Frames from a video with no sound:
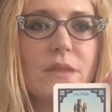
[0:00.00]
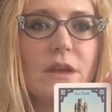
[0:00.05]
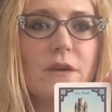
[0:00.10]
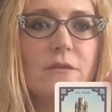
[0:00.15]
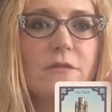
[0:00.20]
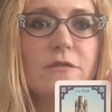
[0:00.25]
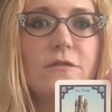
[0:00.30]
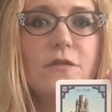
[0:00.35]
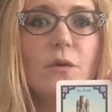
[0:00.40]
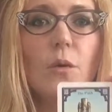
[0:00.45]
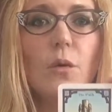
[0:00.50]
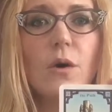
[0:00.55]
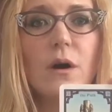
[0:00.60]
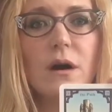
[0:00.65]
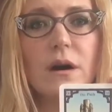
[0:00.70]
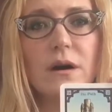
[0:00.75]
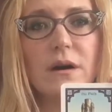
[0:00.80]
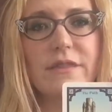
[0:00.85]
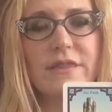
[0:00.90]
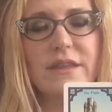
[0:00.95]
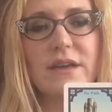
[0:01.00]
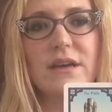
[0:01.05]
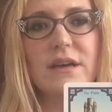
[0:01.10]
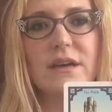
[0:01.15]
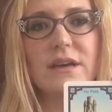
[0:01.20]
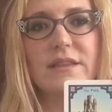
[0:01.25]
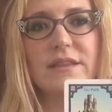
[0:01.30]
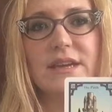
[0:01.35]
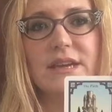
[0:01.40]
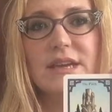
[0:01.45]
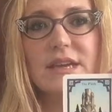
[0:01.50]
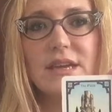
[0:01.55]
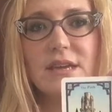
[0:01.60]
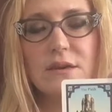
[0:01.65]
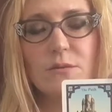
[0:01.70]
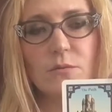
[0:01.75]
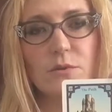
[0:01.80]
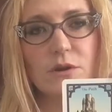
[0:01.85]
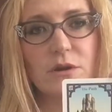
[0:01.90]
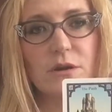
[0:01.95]
for the, the
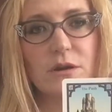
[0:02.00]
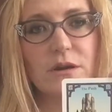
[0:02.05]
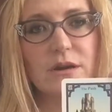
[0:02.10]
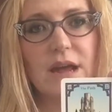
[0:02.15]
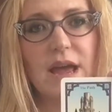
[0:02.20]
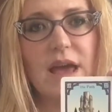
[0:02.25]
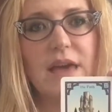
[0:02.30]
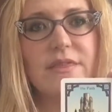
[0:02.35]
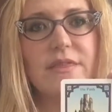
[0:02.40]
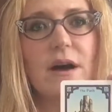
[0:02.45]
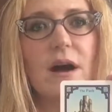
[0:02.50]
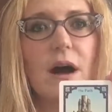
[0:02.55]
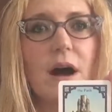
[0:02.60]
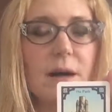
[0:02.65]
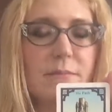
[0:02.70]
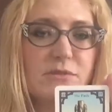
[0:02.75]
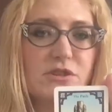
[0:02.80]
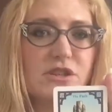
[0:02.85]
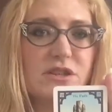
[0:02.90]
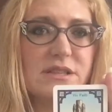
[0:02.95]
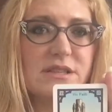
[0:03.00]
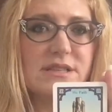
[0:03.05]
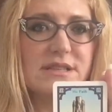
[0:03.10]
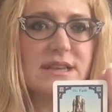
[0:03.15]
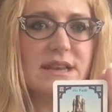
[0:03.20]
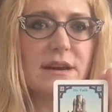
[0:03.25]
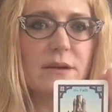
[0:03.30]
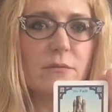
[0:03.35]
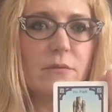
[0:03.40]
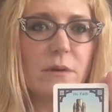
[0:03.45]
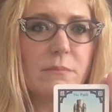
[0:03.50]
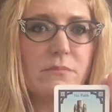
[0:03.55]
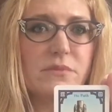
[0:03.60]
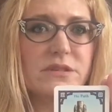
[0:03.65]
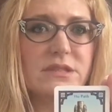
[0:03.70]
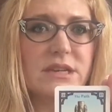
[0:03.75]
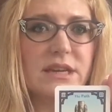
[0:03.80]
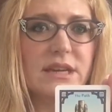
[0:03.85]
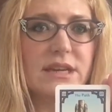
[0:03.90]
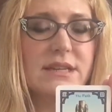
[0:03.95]
keyword and the options that it
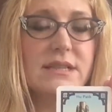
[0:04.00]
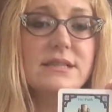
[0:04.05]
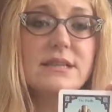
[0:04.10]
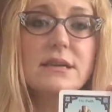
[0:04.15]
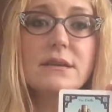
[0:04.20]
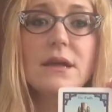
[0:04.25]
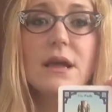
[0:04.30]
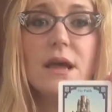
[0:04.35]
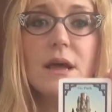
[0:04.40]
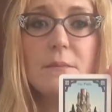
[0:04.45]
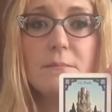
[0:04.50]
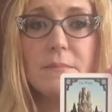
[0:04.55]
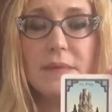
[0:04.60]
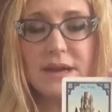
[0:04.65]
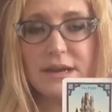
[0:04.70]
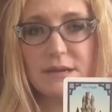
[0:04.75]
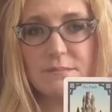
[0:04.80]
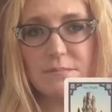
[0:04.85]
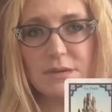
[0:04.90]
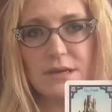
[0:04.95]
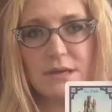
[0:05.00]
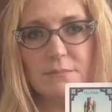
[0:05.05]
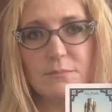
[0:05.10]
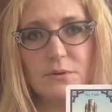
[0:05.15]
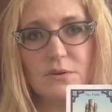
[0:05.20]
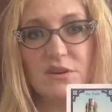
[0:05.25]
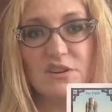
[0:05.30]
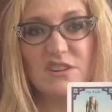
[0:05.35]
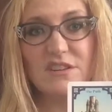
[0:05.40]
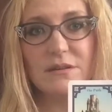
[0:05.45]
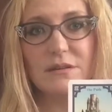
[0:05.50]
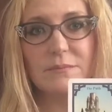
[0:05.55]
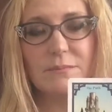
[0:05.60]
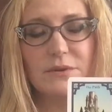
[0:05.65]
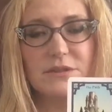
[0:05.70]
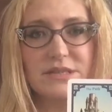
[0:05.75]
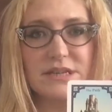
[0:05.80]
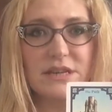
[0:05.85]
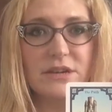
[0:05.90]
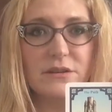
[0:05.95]
represents. And many people,
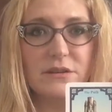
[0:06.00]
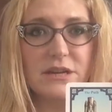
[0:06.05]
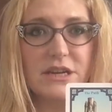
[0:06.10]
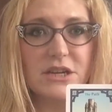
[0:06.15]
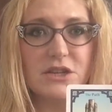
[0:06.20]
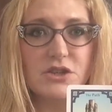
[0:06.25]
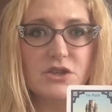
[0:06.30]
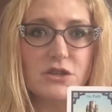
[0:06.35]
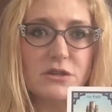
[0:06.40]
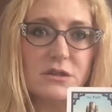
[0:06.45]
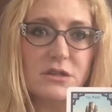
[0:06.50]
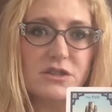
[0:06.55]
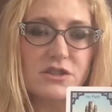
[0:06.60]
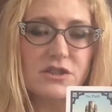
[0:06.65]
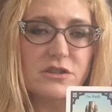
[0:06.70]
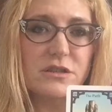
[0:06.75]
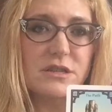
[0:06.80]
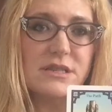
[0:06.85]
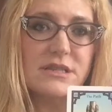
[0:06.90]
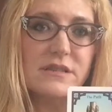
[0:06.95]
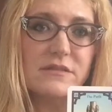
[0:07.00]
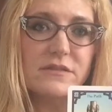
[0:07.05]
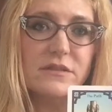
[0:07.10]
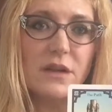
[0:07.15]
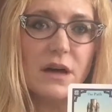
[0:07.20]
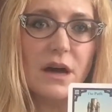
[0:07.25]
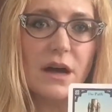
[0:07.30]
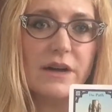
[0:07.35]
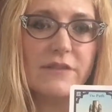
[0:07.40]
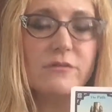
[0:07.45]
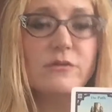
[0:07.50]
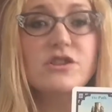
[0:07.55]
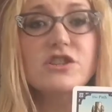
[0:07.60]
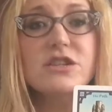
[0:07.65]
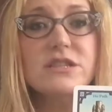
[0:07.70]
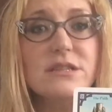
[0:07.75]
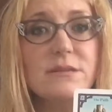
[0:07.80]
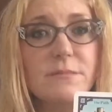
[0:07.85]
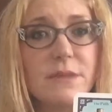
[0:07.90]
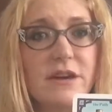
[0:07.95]
particularly at Journeys of Life, which
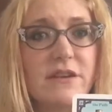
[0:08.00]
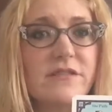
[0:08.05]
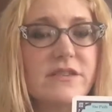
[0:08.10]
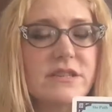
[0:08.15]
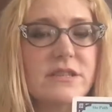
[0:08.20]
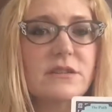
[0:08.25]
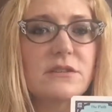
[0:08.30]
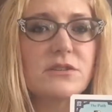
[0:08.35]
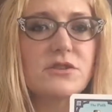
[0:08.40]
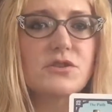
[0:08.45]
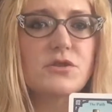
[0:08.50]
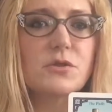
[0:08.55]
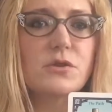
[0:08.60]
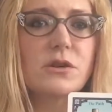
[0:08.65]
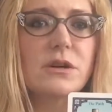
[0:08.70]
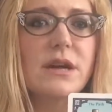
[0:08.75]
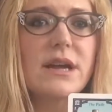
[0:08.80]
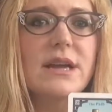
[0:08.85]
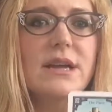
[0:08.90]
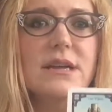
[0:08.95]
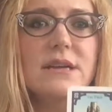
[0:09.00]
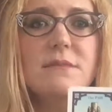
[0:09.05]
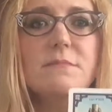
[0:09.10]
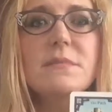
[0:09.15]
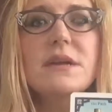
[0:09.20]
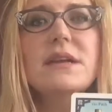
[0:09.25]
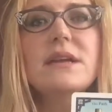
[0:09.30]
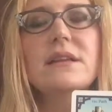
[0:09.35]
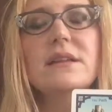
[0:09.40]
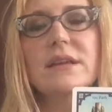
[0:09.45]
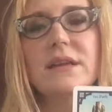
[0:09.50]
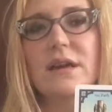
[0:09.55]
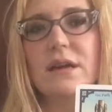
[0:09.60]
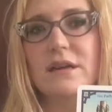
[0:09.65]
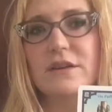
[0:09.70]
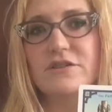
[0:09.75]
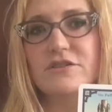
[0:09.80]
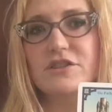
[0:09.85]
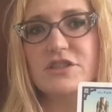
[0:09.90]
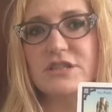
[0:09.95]
is a metaphysical store, immediately
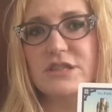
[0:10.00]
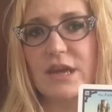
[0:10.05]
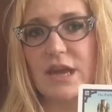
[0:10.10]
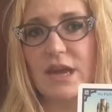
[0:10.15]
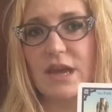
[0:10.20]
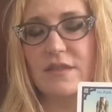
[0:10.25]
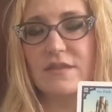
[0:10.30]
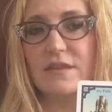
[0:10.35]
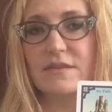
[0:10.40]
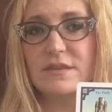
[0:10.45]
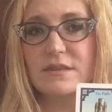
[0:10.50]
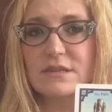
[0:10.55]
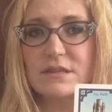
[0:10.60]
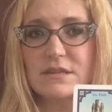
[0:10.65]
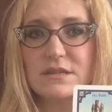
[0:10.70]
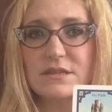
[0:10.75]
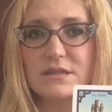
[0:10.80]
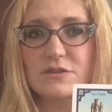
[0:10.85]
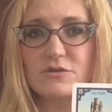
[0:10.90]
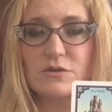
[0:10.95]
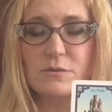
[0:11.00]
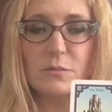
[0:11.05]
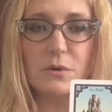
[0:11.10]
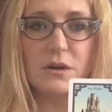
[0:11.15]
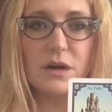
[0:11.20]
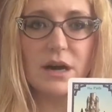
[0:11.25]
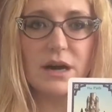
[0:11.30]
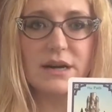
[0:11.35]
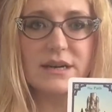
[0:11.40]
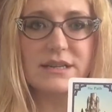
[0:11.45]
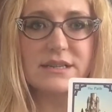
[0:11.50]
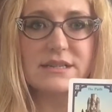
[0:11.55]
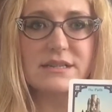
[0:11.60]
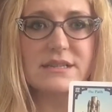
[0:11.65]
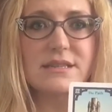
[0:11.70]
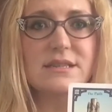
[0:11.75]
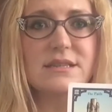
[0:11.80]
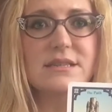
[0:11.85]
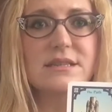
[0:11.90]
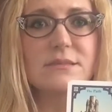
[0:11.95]
understand that this is the triple goddess,
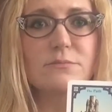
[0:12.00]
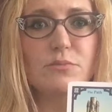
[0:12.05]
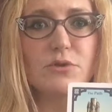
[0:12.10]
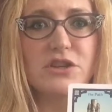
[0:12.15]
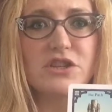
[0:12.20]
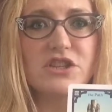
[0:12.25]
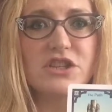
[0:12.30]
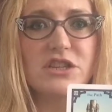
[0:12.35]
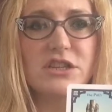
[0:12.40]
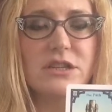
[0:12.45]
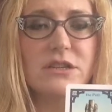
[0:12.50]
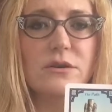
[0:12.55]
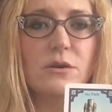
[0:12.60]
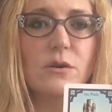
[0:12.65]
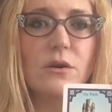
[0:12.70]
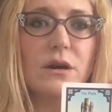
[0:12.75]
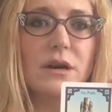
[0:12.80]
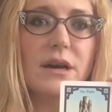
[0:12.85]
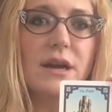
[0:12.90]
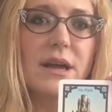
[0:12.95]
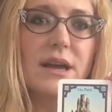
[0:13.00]
this is Brigid or